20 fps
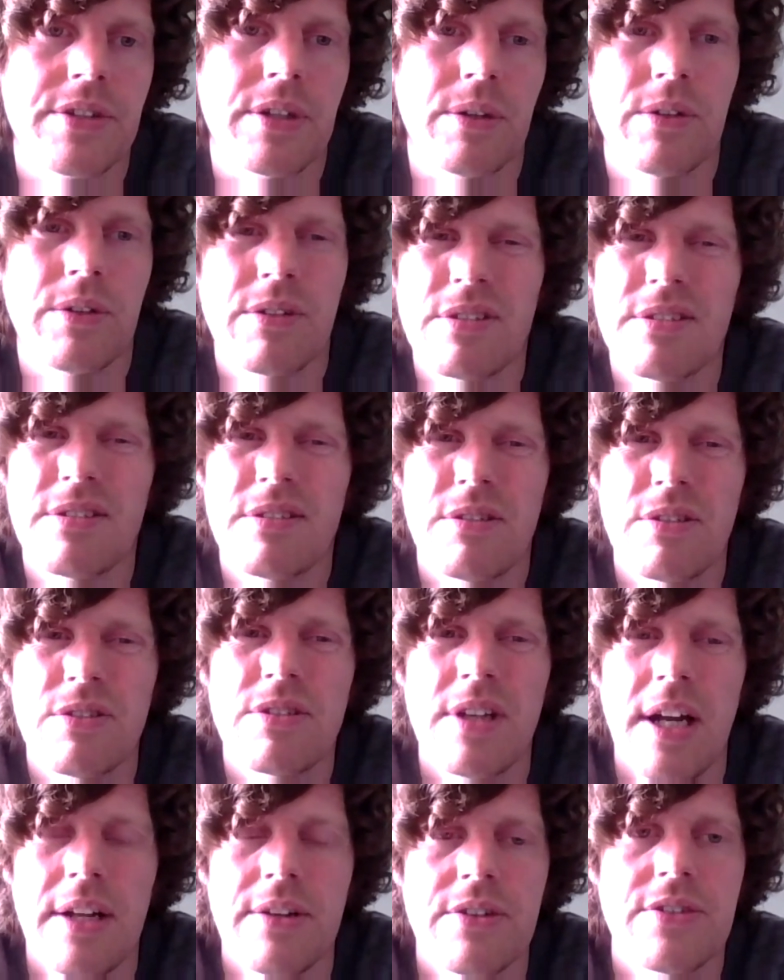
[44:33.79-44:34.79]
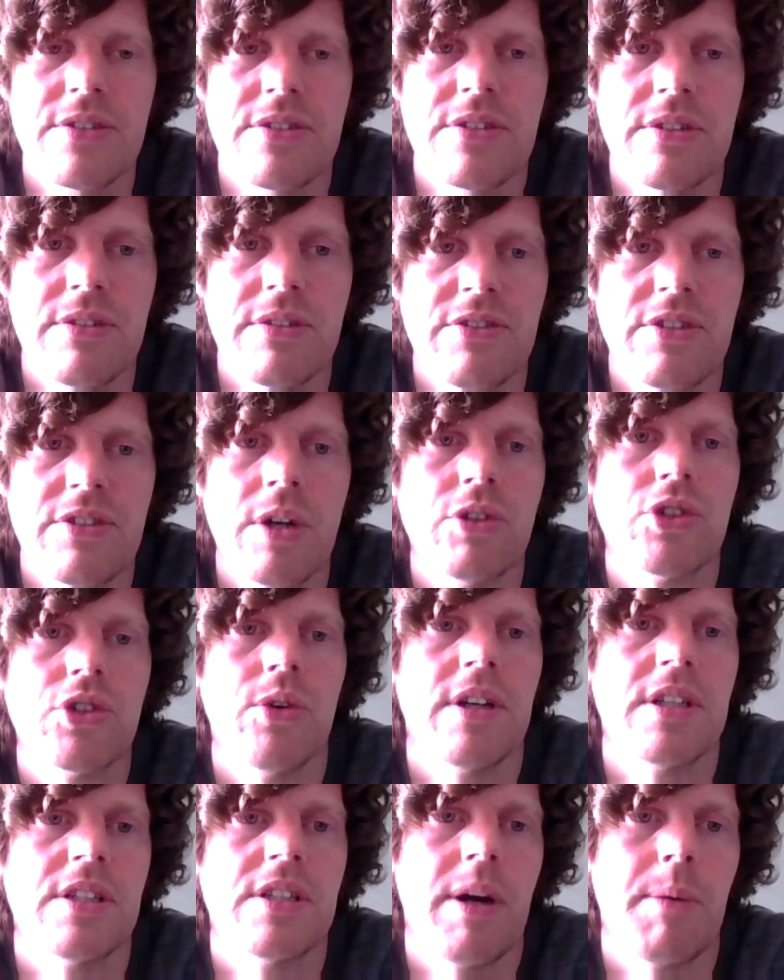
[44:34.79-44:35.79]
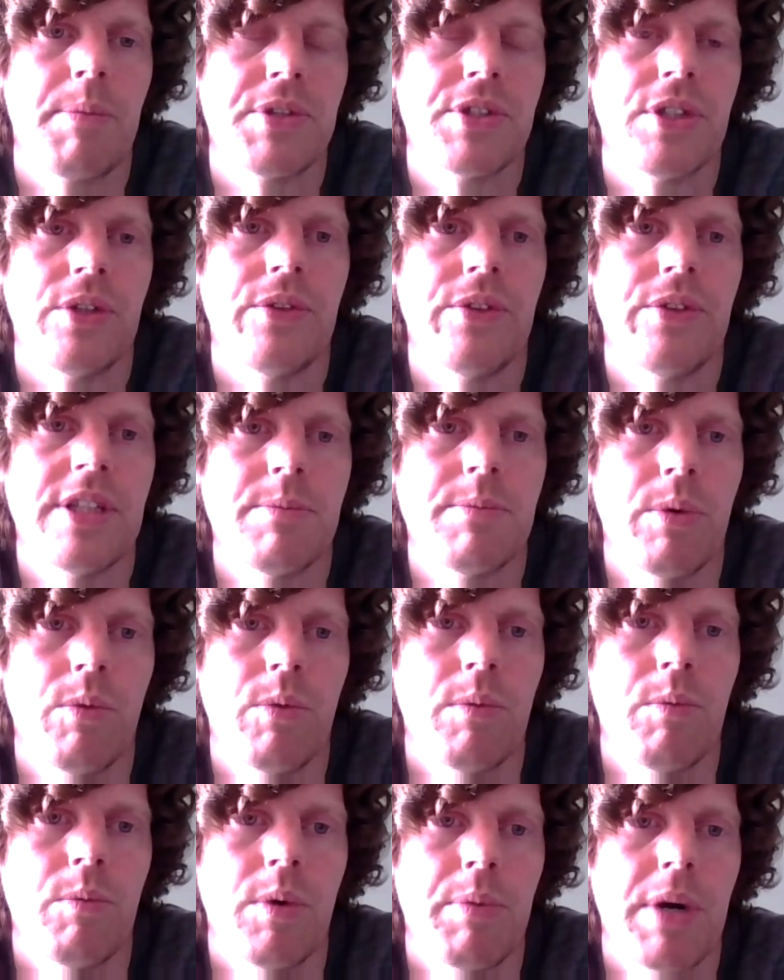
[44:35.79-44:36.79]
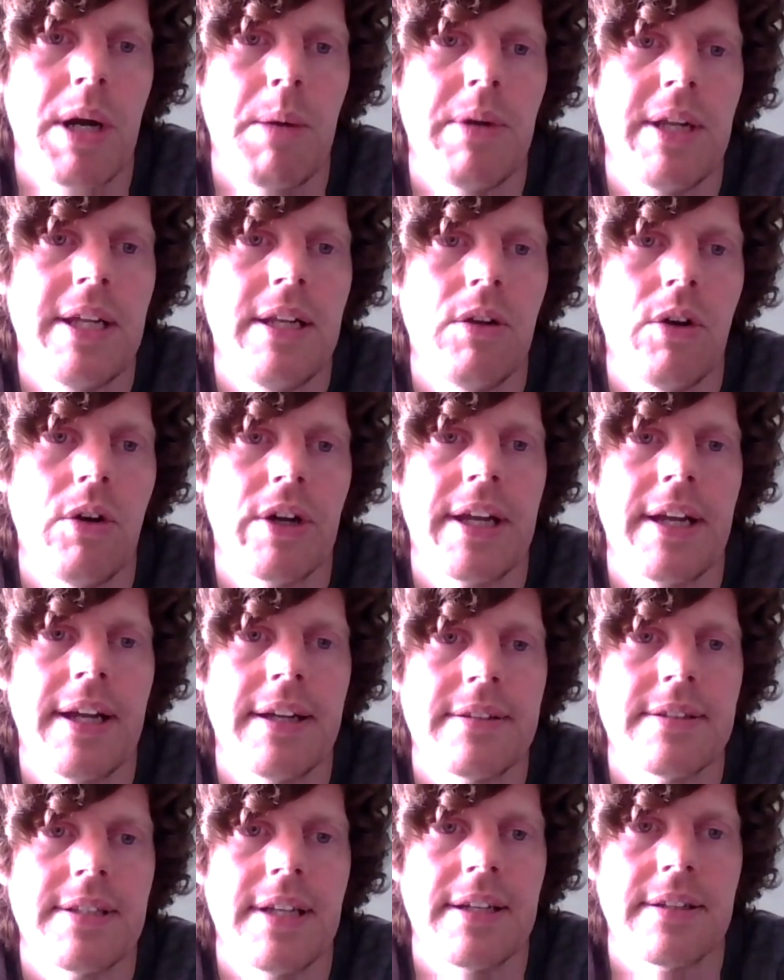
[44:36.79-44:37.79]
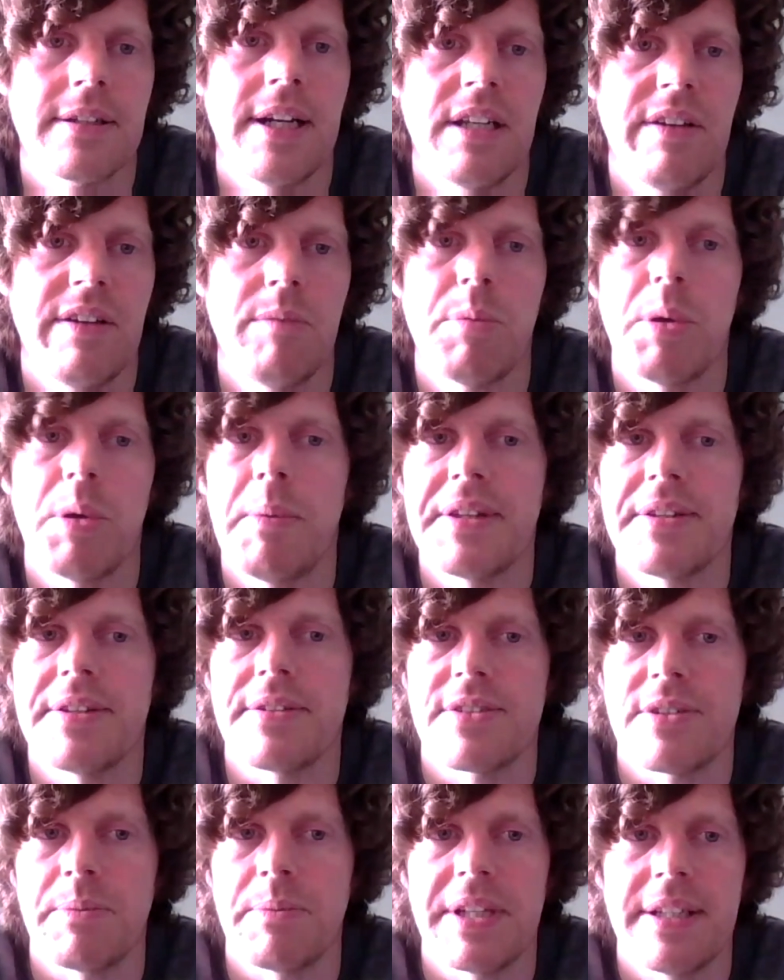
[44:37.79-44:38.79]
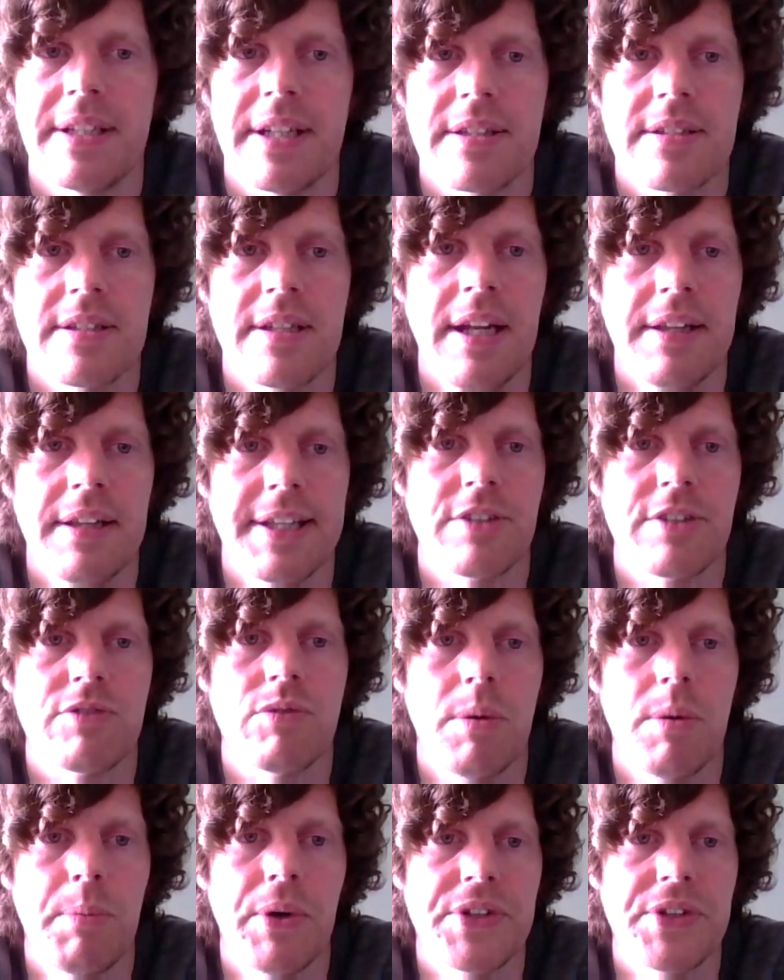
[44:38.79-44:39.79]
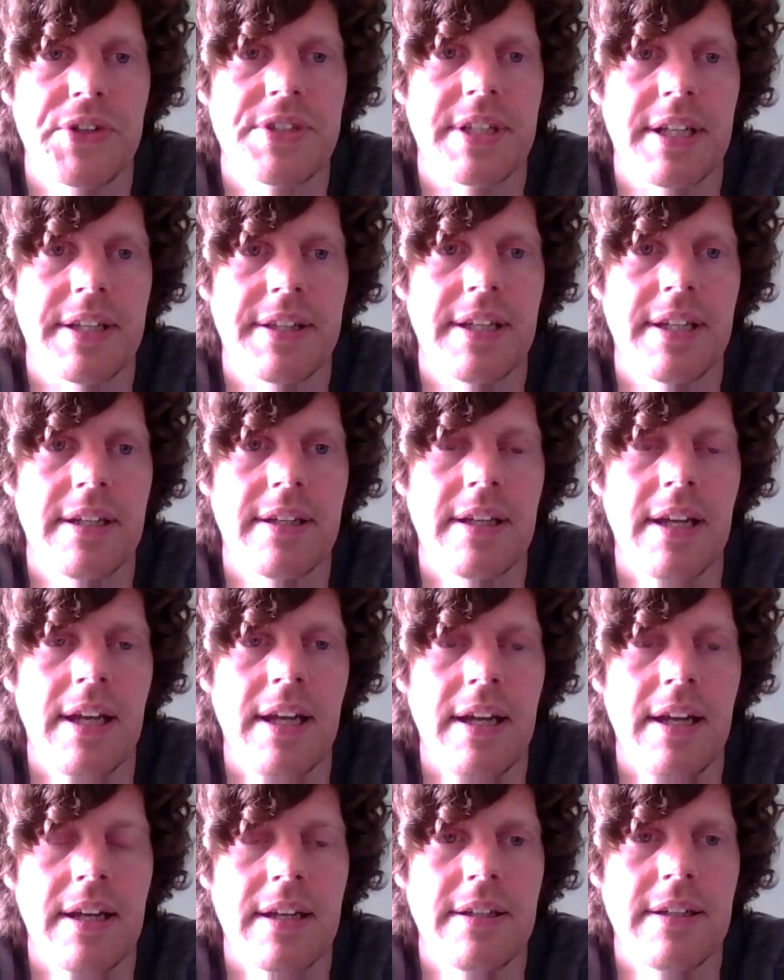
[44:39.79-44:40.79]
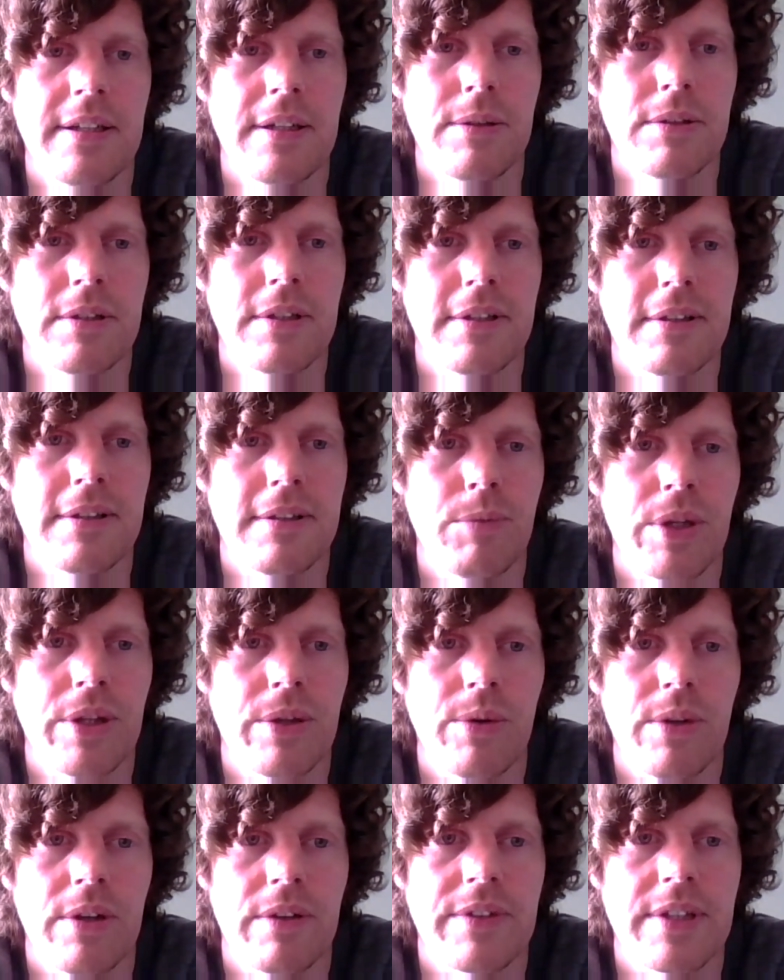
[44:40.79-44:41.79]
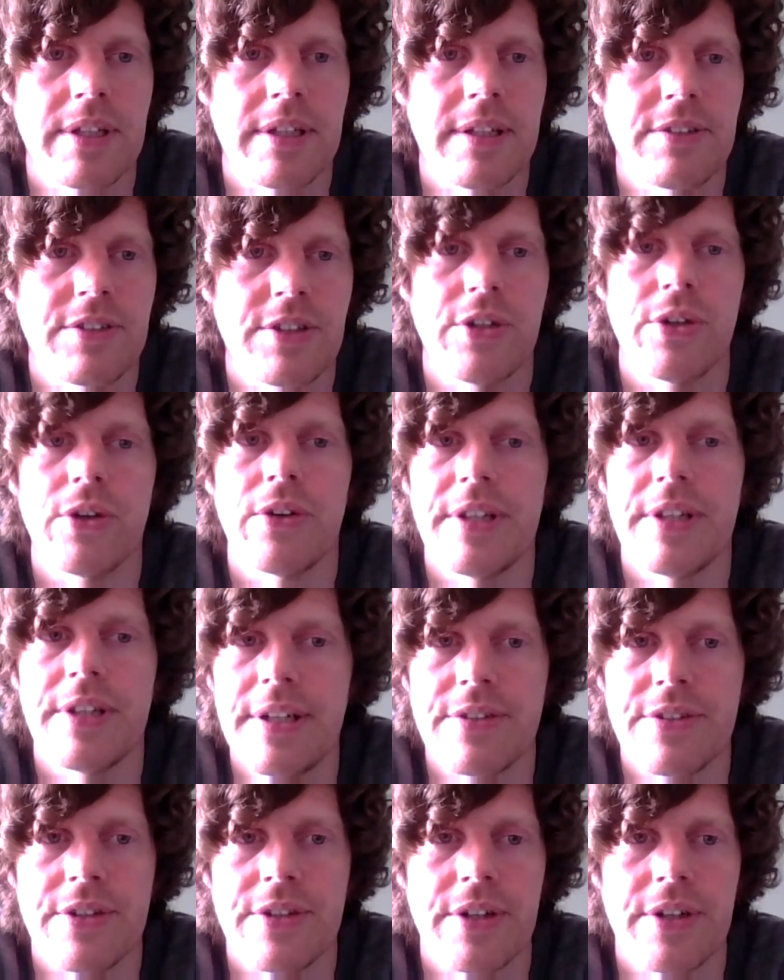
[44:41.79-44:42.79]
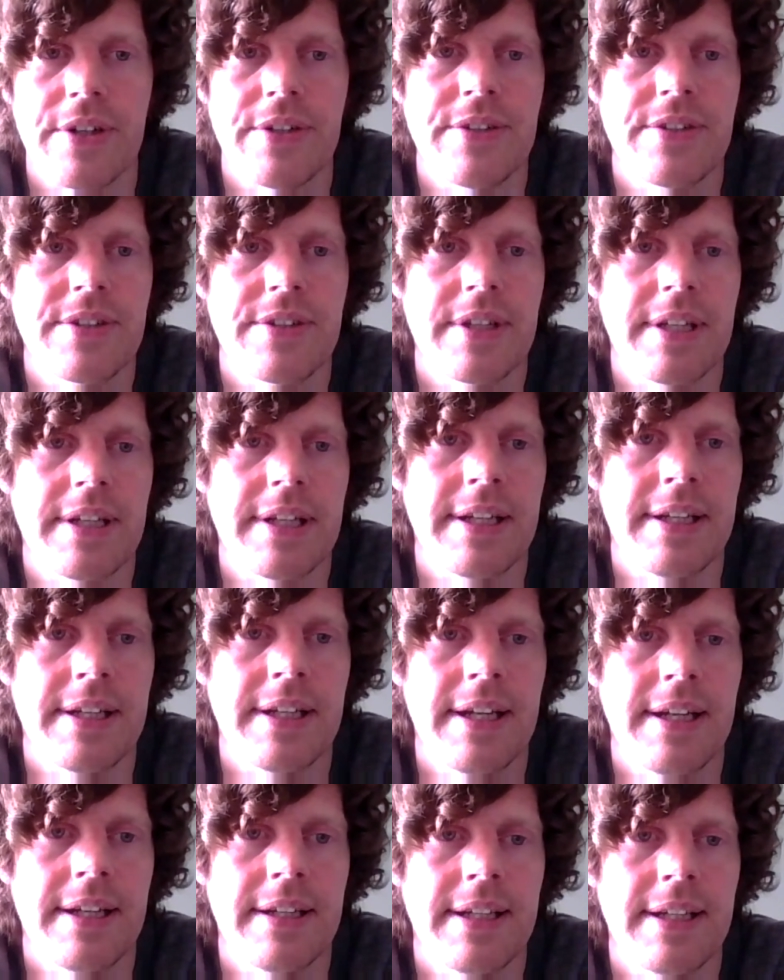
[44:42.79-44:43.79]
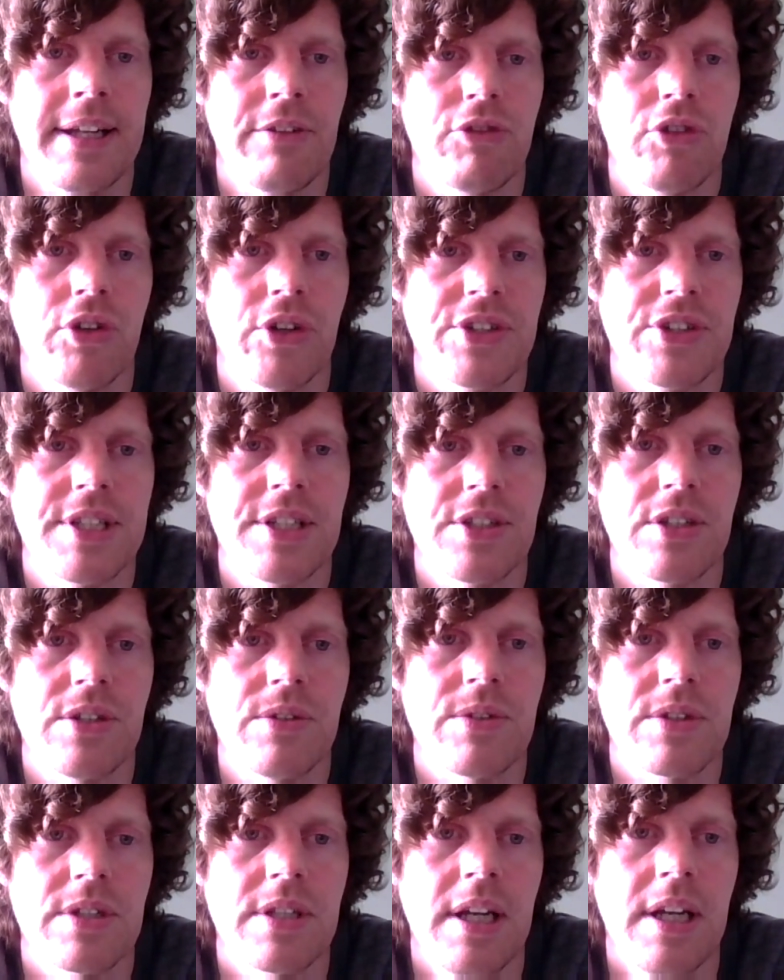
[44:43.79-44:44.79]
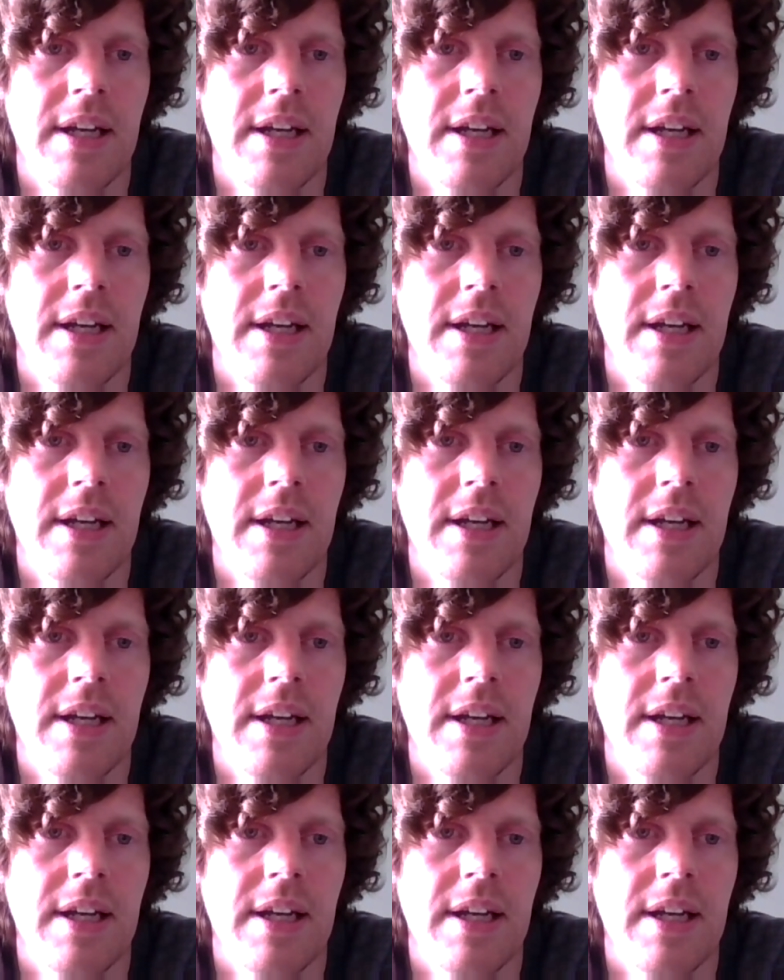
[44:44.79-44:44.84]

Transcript: So there's just just there's no shortage of opportunities, but we're, we're probably looking at, at kind of implementing something that's that's robust. And I think you know the, with all of the security concerns uh, and trust issues